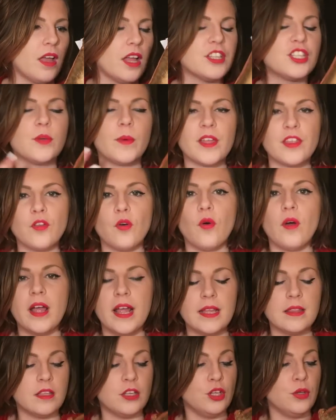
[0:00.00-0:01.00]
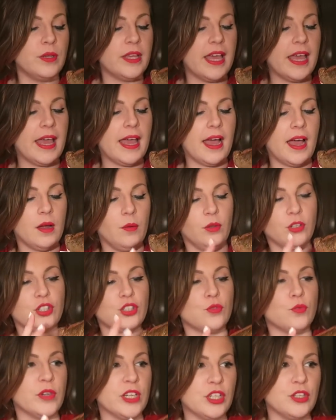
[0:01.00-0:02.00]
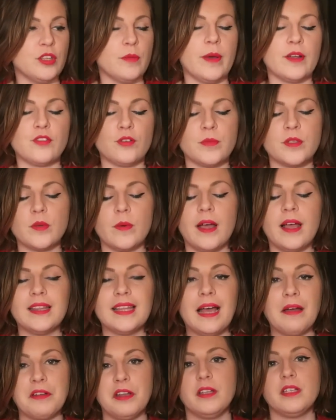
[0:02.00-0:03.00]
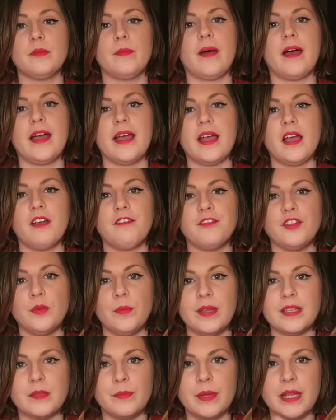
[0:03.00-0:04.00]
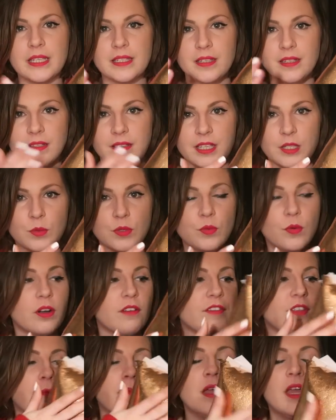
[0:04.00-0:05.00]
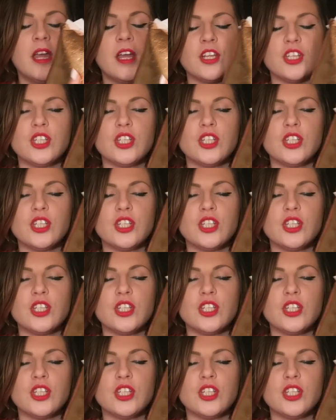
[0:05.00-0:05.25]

And so I thought in the new year, I will just redo the bedroom. So I allowed her to buy a few bits and pieces, and this was one of them.